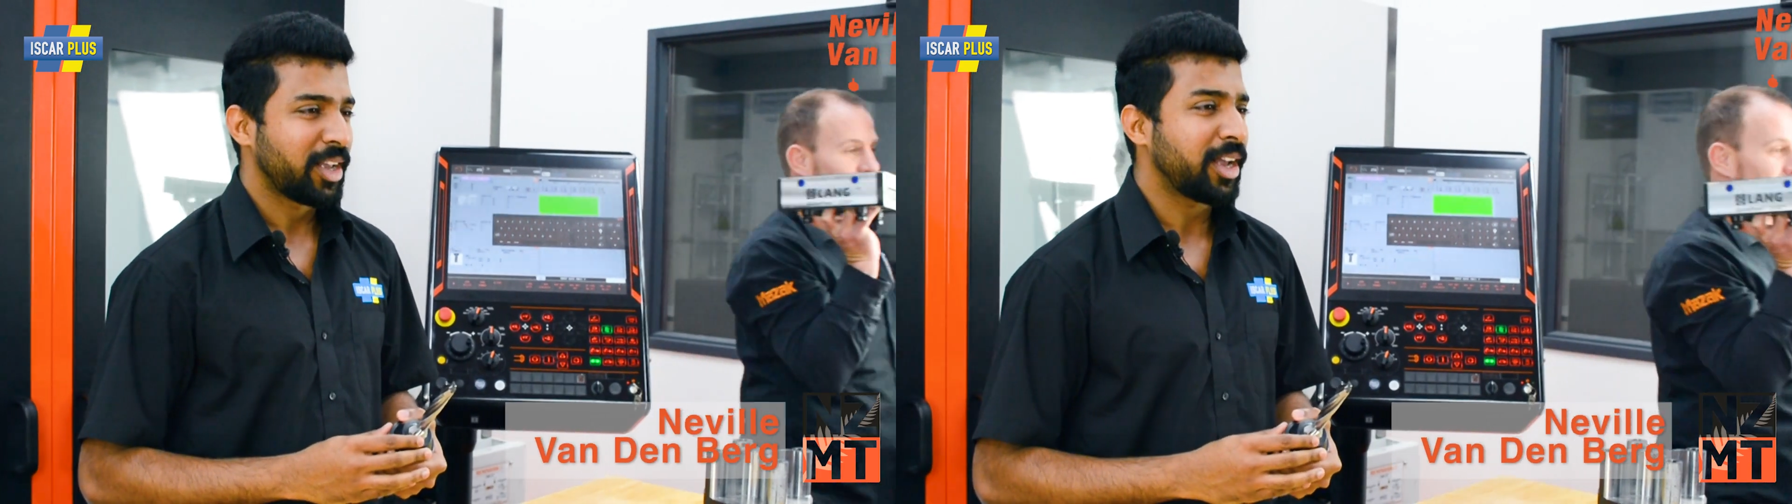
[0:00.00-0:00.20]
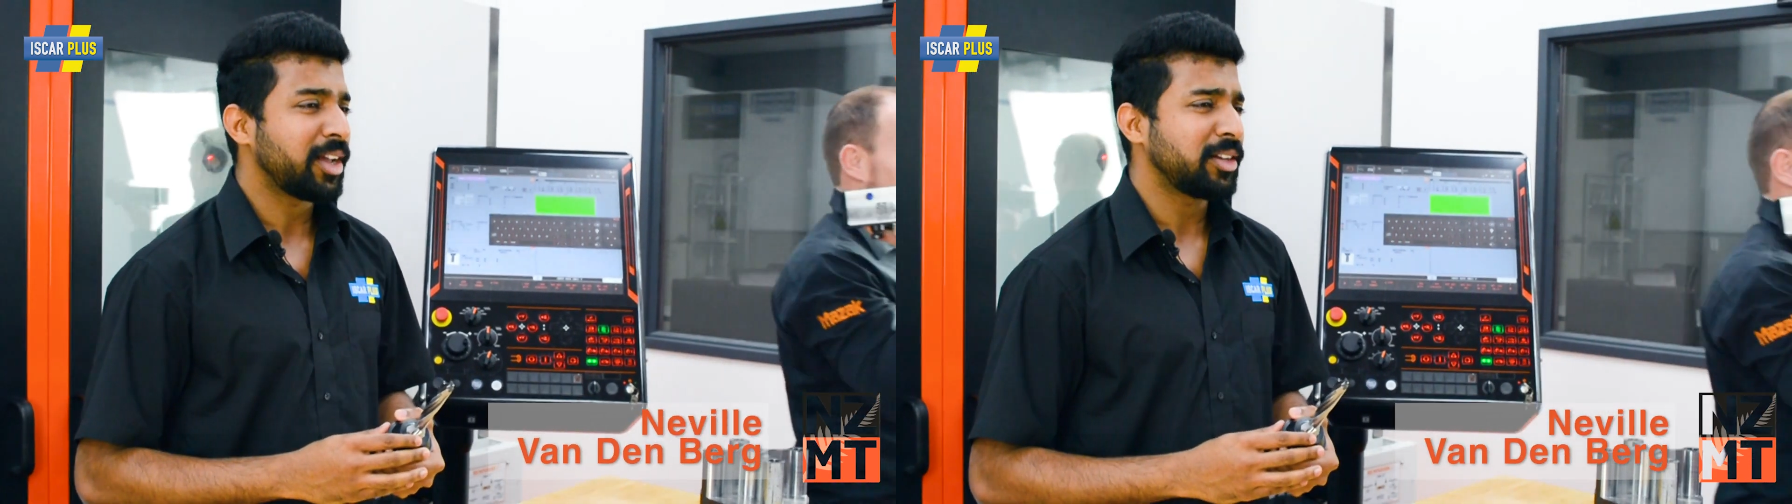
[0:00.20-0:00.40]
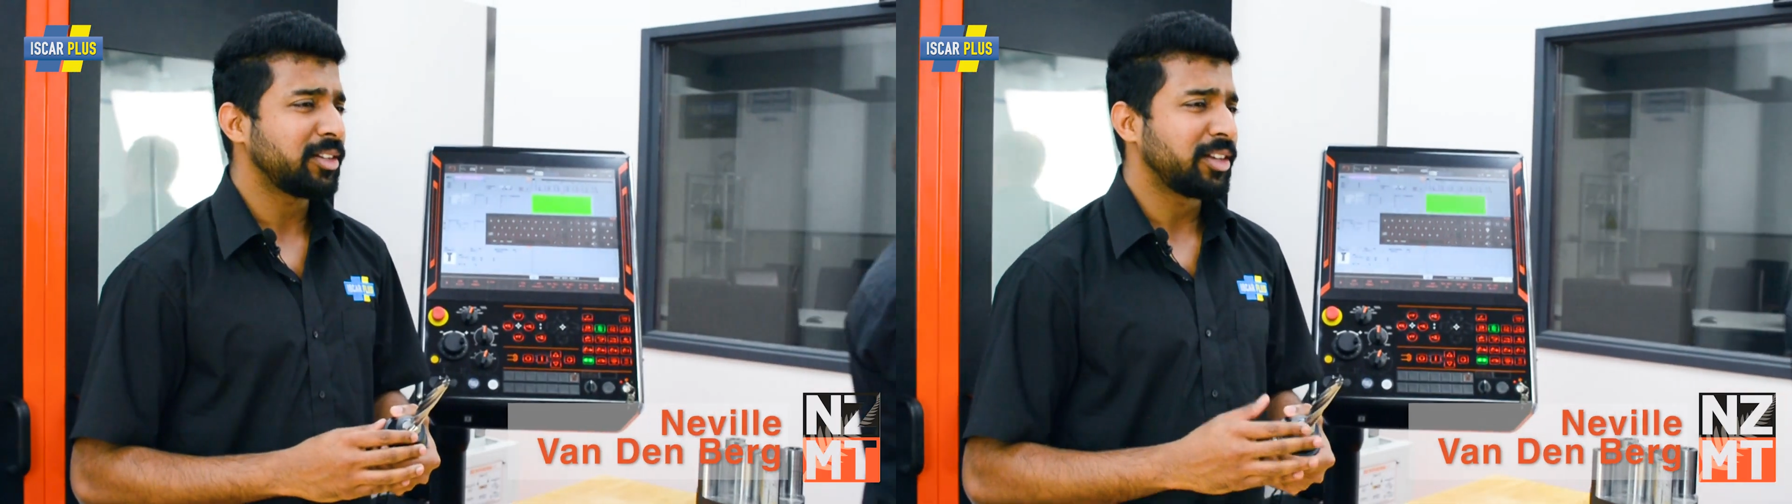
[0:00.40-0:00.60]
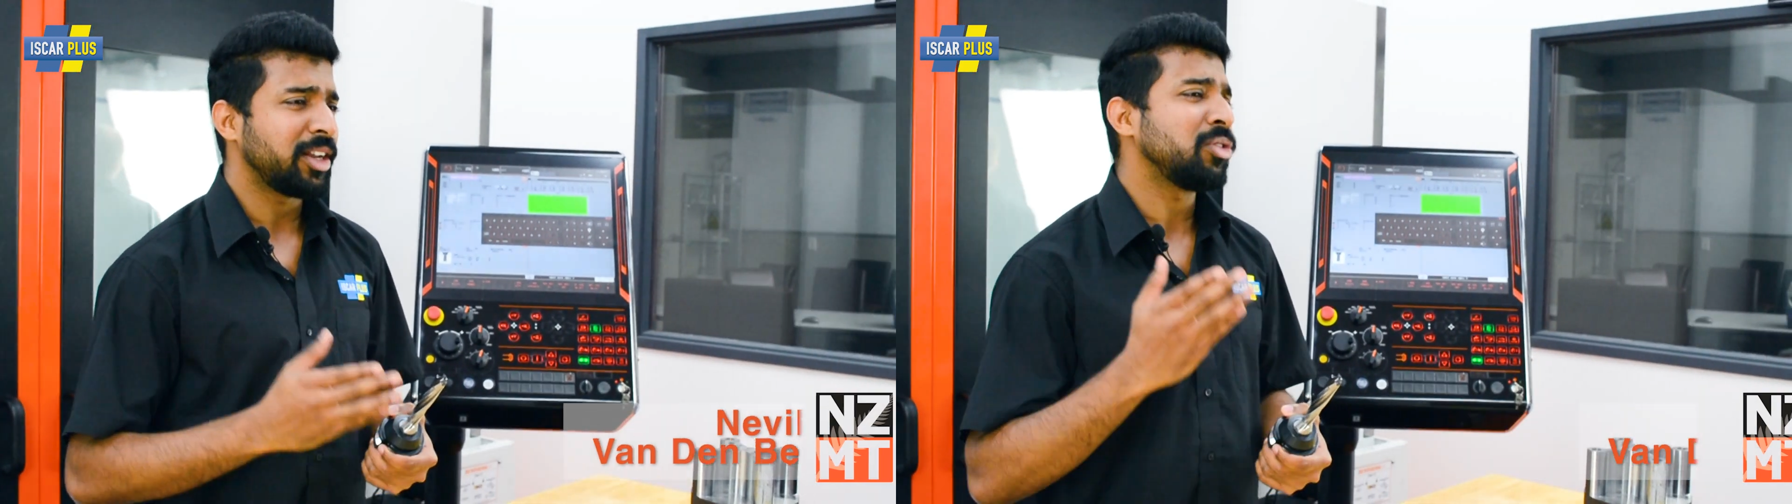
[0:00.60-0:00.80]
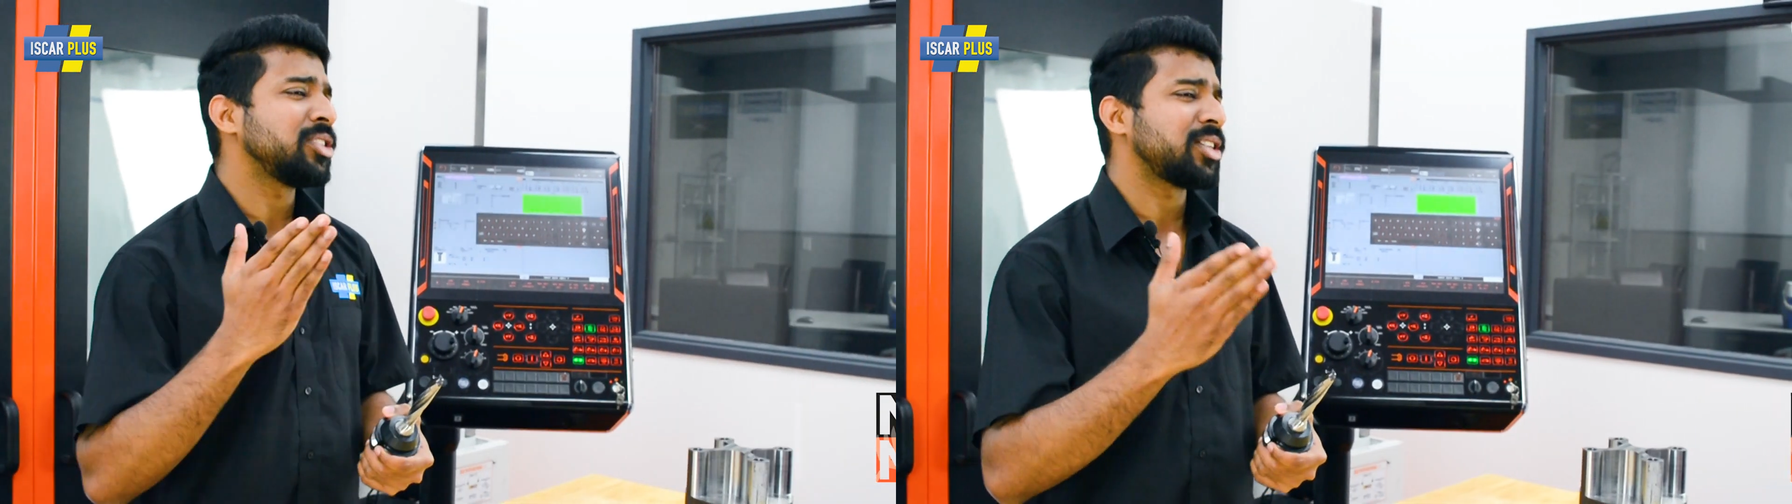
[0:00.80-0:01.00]
And
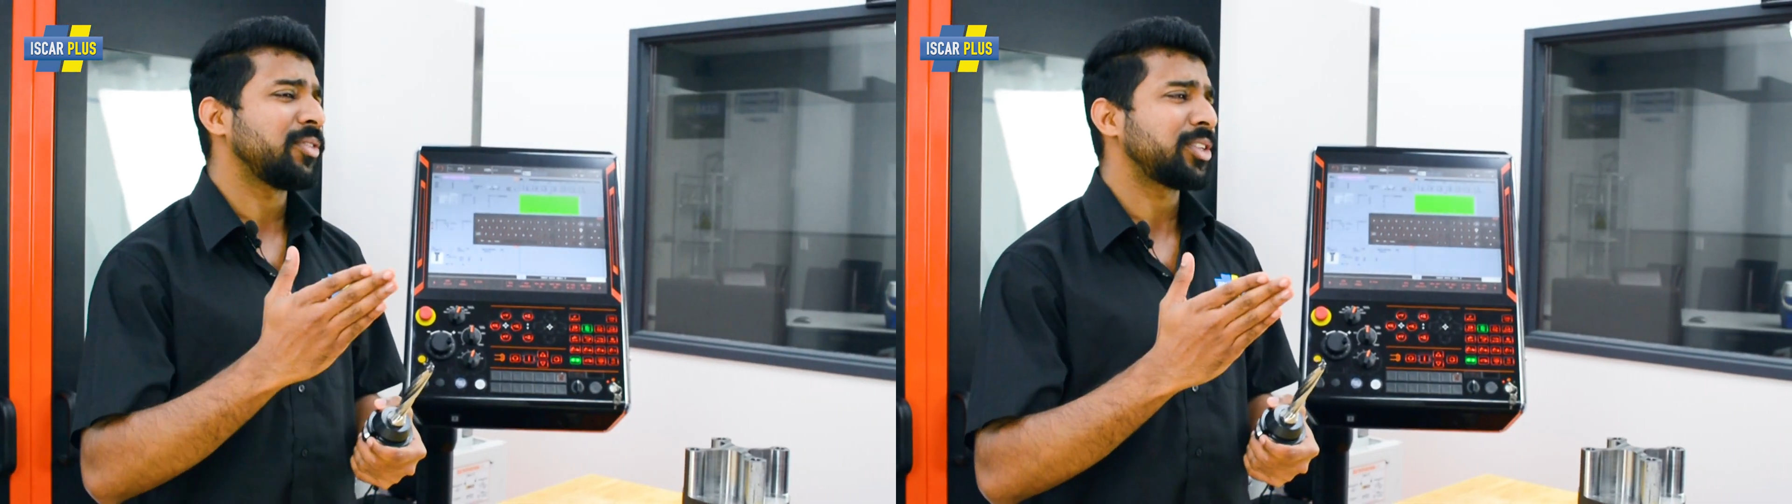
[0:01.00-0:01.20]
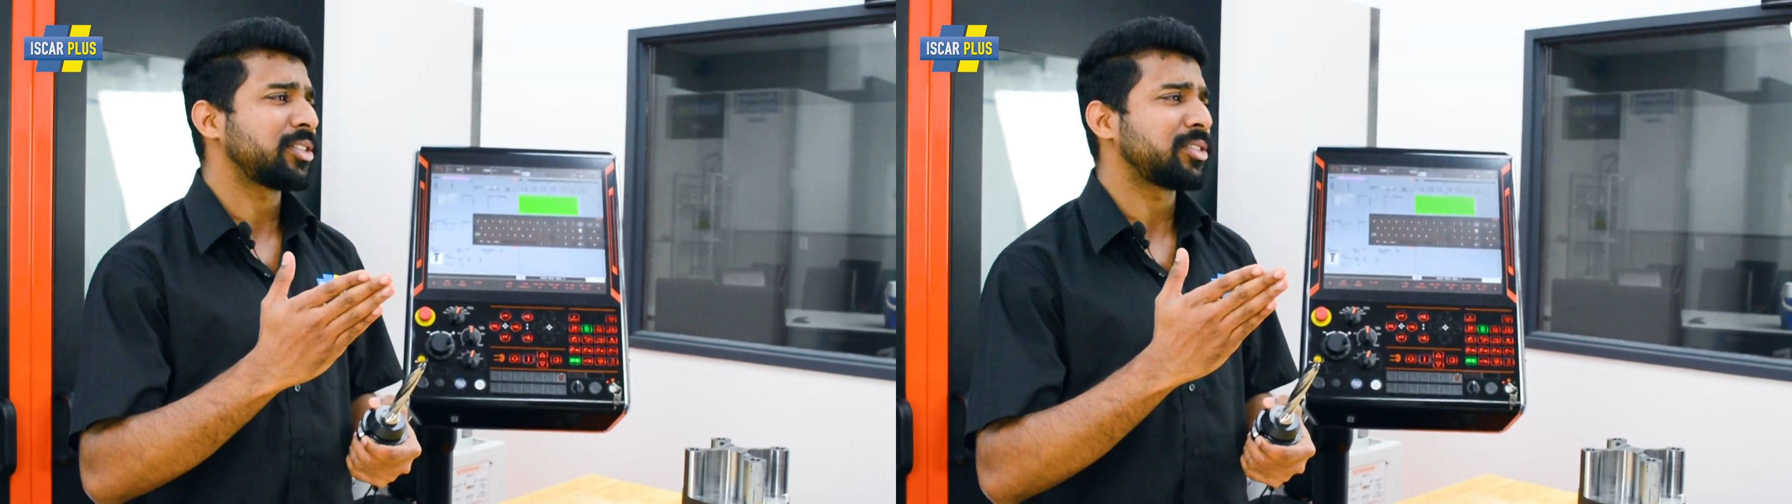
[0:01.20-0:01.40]
now let's have